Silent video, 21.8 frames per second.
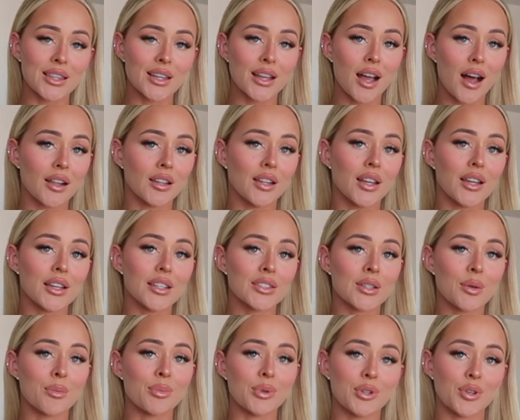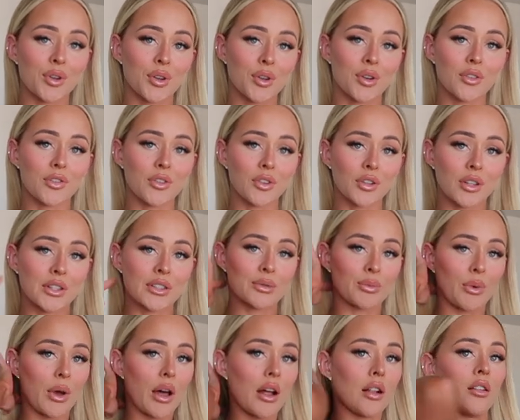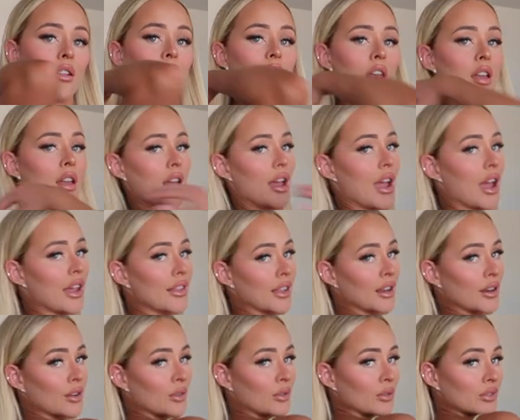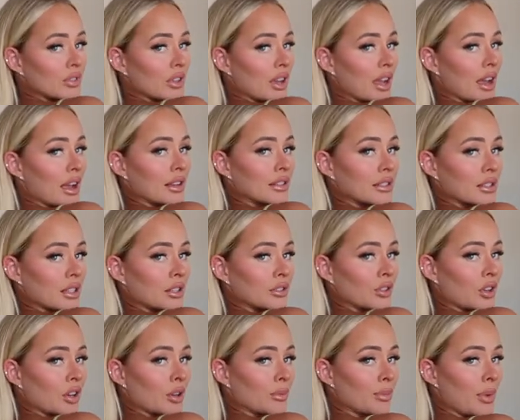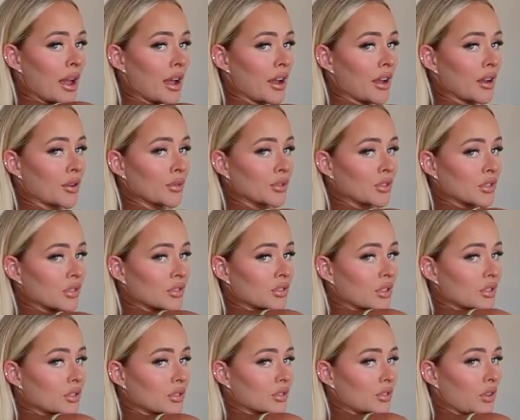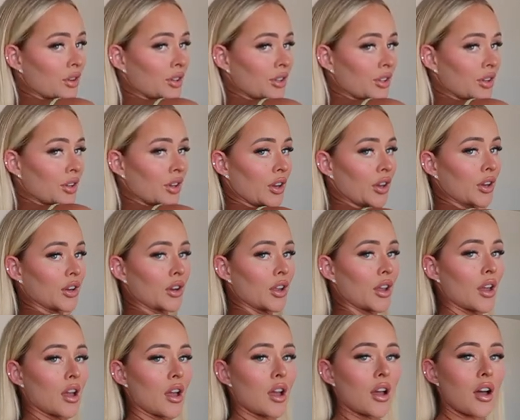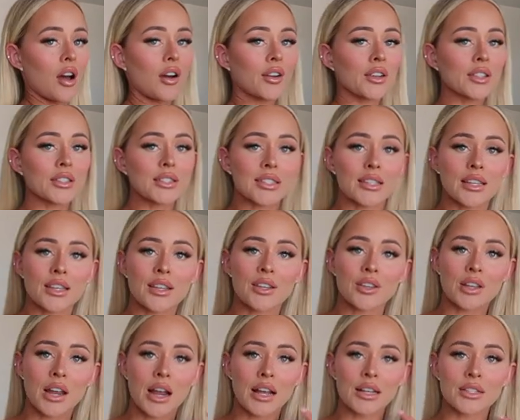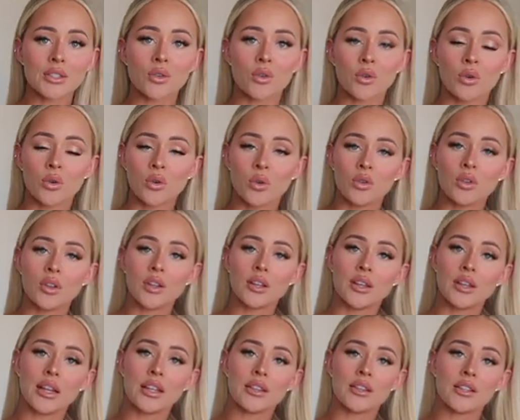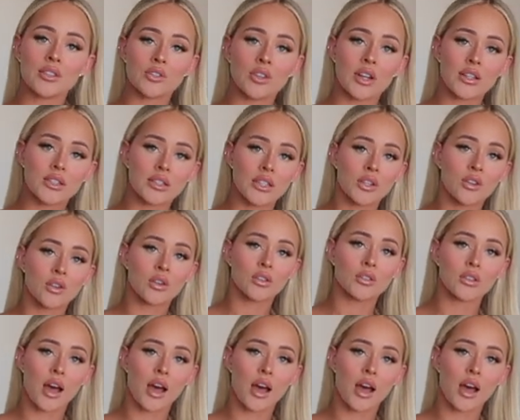The color is beautiful as well. And then it also has a low back, which is just so cute. Honestly, you guys all need this dress in your